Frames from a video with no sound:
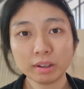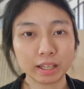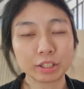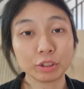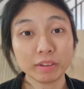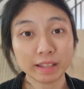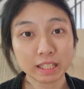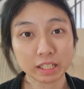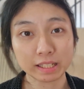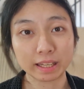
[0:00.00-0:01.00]
I don't know if that
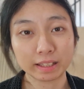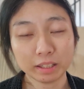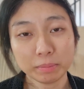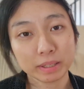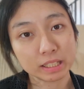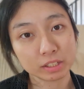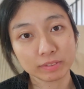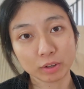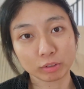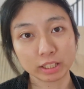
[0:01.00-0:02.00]
does anything, but it just
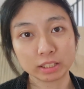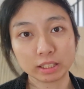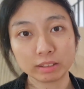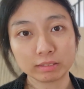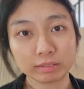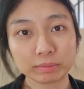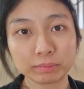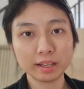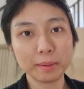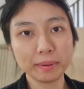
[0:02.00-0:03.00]
felt right to do.
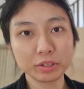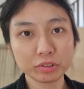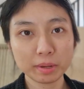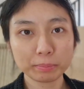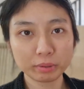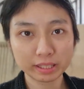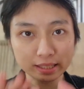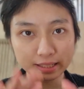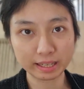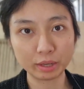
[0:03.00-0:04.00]
I made sure I
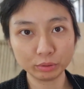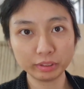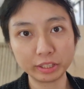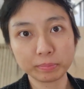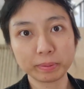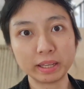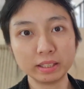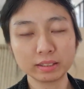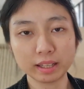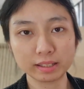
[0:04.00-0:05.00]
pressed down on each
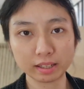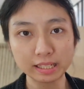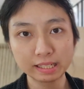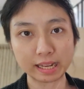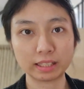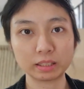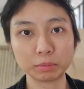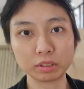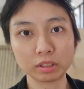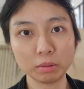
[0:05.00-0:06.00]
piece as I stacked them
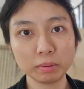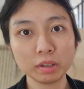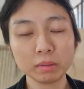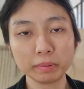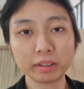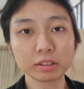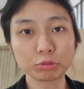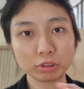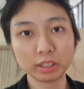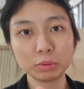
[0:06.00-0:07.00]
on top because I
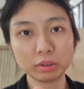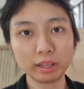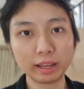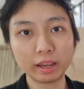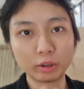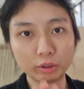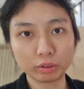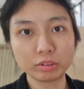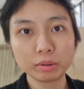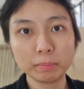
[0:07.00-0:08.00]
really want to get a
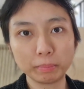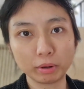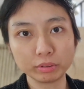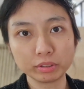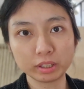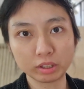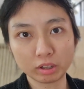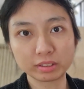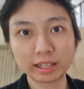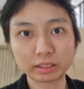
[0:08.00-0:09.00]
good bond and
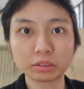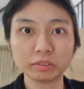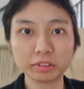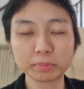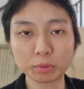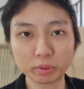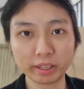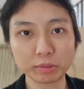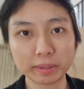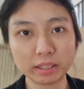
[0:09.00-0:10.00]
contact surface between
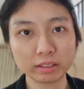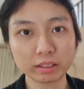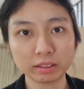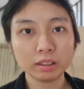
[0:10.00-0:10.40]
each piece.